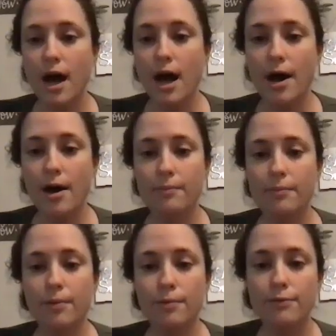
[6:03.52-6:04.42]

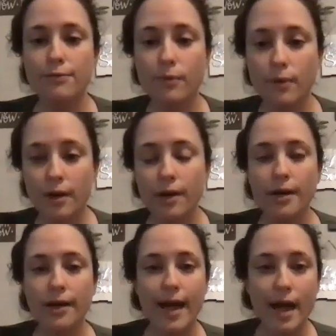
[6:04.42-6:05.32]
Number 4,
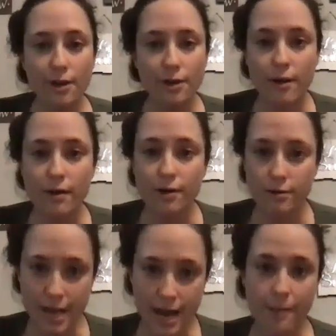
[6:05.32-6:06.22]
calendar out your
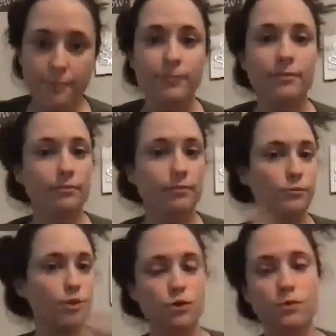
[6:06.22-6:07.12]
time,
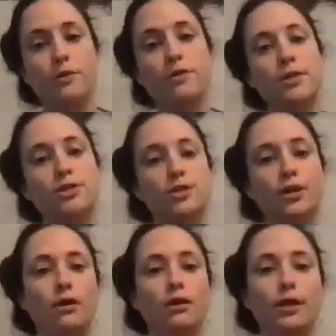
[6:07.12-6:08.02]
which is what I was
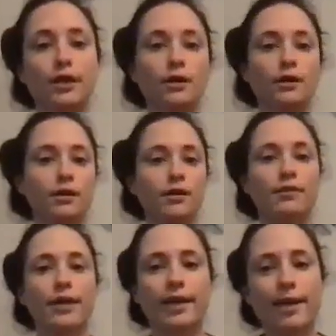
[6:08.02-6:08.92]
mentioning earlier.
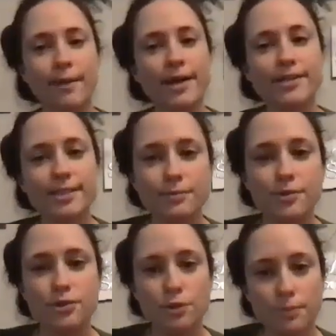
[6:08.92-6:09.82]
Like, it might seem
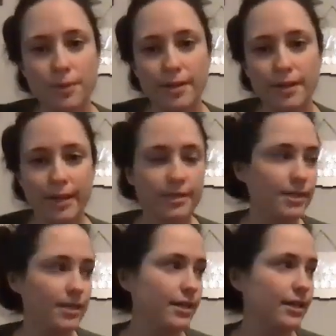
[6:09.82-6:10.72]
stupid, like,
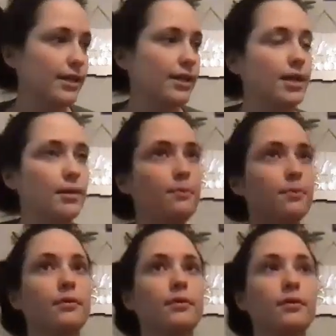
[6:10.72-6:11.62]
to keep
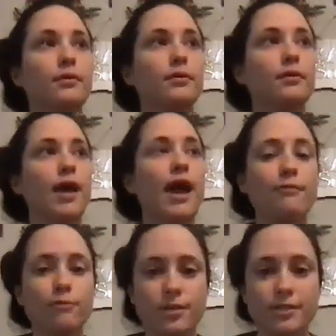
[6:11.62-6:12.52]

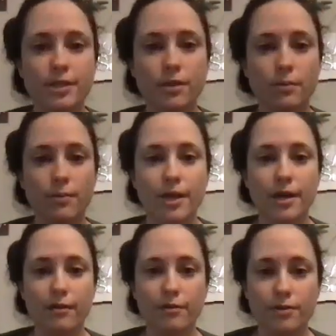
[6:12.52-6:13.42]
every single minute
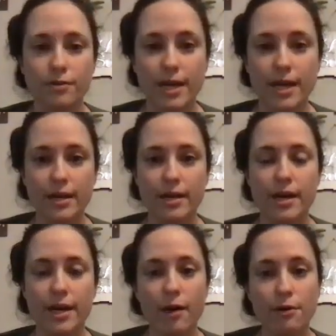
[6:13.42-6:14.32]
of your day
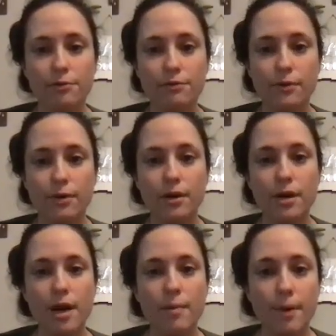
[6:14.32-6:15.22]
accounted for,
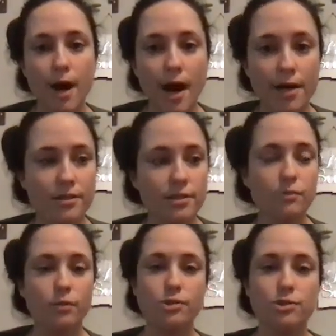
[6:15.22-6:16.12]
but honestly,
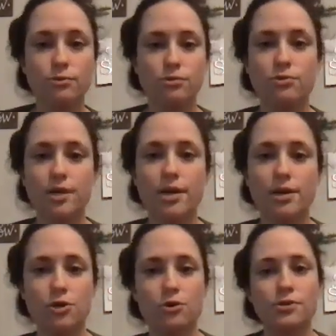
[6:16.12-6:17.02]
once you do that,
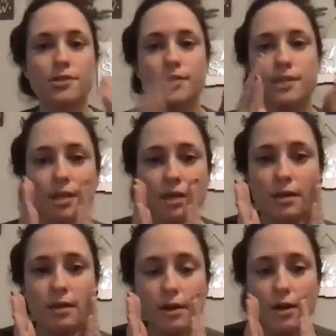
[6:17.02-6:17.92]
you'll
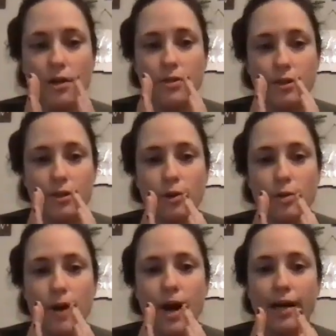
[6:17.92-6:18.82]
see the little
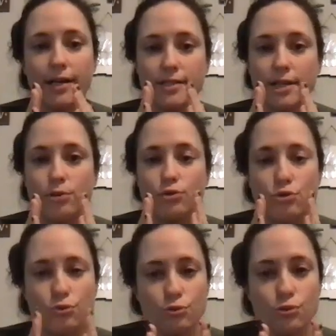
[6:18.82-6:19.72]
pockets that you
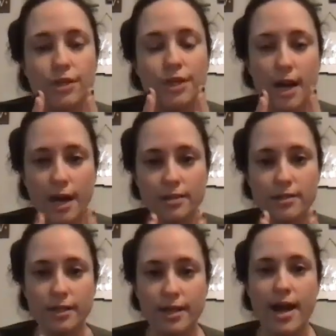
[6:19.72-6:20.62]
truly
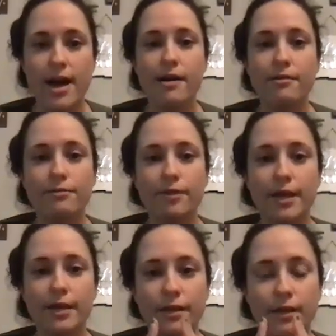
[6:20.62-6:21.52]
honestly have.
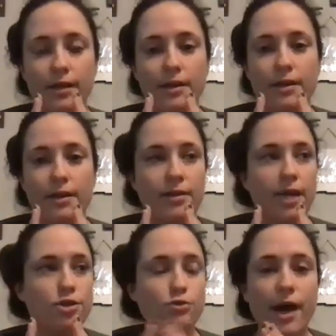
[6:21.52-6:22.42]
Like,
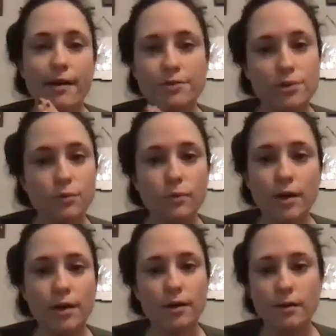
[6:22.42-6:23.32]
that drive to
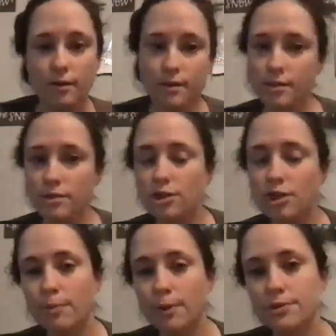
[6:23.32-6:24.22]
work, listen to
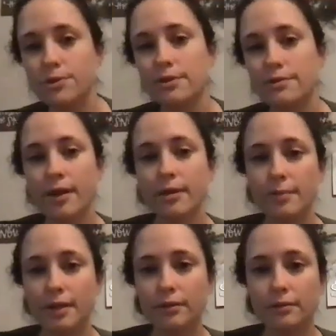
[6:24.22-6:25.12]
your personal
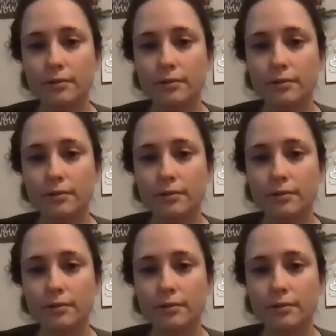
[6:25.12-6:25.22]
development.